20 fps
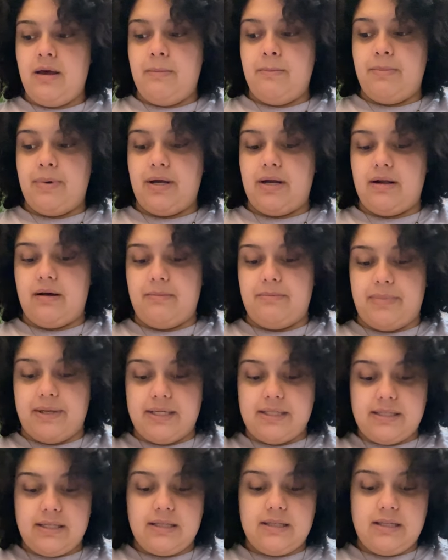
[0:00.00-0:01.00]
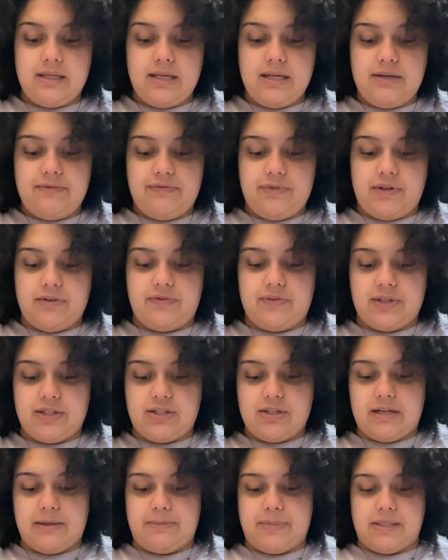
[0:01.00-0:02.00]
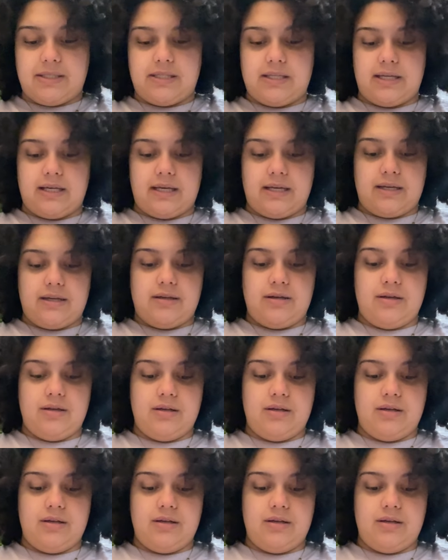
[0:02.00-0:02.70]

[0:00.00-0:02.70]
But basically, the Fetch app is like